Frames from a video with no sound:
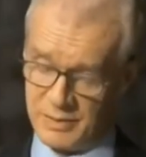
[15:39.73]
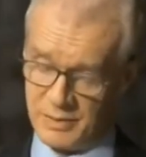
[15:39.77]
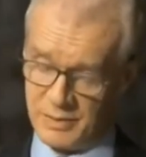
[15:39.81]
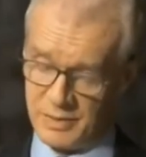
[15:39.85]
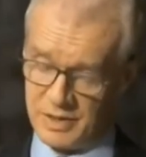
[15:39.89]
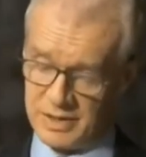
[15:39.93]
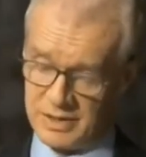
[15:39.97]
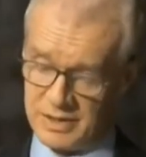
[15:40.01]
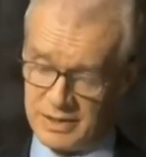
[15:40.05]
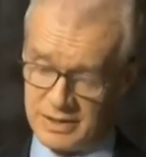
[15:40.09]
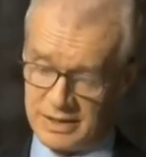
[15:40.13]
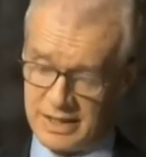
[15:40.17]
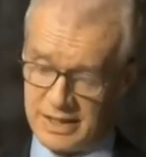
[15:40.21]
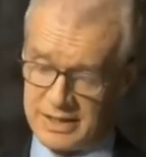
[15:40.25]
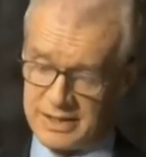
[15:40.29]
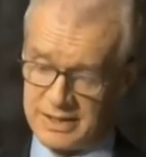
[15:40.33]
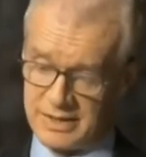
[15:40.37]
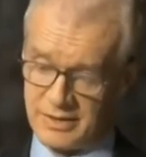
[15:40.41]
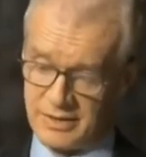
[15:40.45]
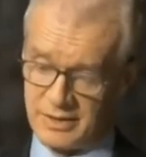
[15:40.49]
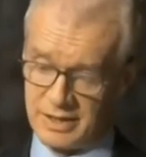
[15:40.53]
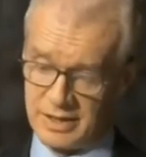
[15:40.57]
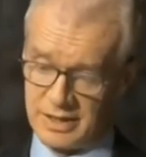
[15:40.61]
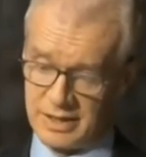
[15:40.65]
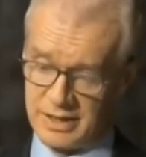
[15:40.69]
Well, let's
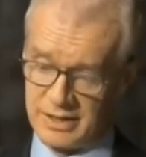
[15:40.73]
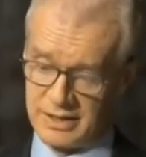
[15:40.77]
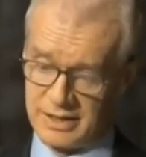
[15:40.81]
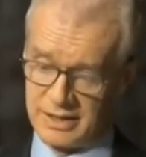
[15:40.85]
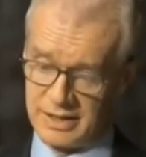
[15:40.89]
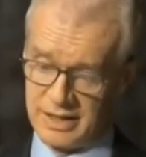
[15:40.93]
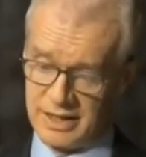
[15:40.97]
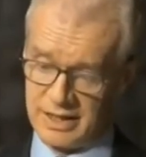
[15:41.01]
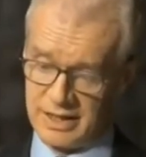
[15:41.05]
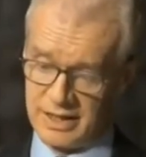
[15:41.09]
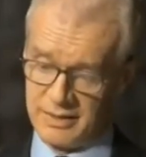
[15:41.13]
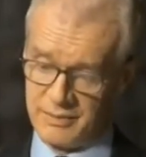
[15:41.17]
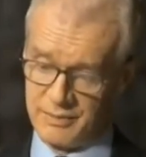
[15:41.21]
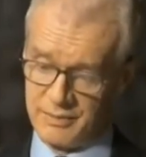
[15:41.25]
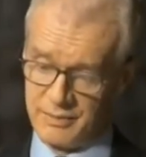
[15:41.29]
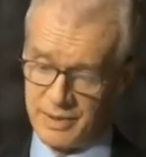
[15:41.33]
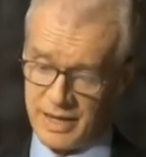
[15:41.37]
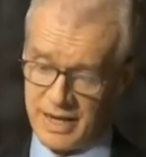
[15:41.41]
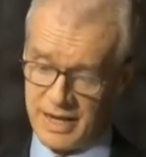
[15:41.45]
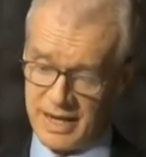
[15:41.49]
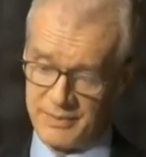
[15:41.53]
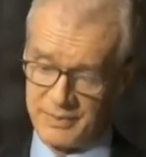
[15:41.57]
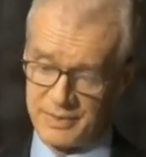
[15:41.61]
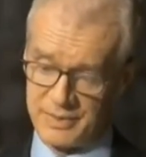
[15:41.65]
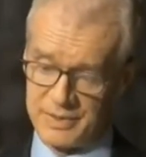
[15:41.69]
look at the
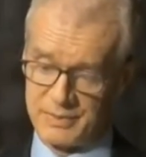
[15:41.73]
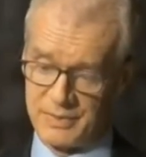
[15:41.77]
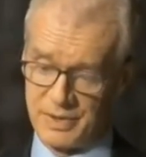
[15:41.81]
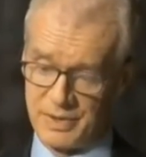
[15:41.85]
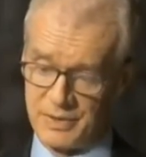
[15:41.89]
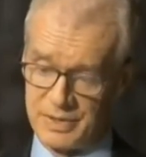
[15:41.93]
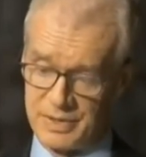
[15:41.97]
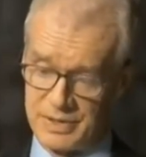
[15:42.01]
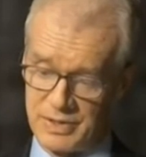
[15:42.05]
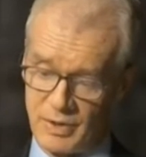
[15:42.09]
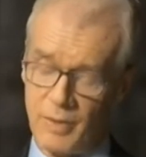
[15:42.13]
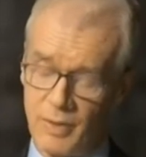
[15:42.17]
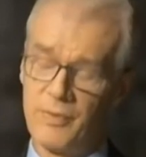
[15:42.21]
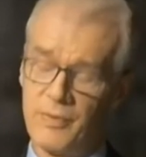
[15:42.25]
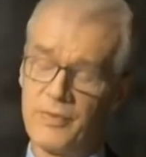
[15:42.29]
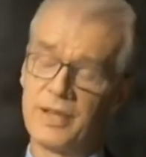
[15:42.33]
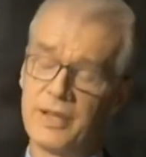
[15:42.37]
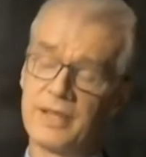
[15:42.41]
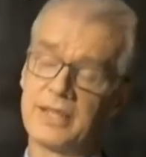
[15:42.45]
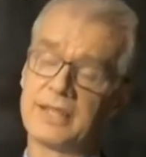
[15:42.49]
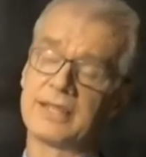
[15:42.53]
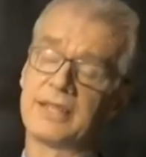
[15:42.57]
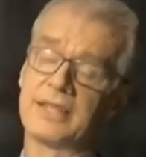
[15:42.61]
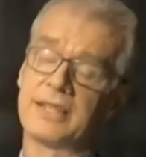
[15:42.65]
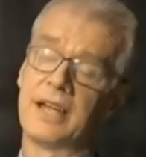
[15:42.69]
perhaps most
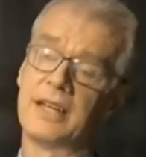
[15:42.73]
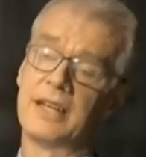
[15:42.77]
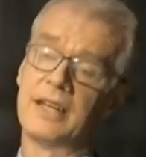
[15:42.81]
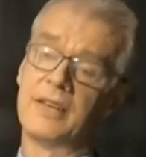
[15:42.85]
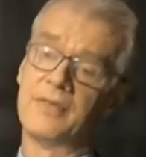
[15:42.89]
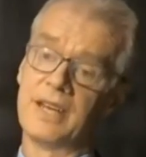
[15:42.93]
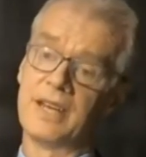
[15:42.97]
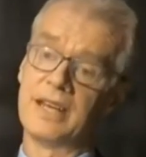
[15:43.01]
obvious sign of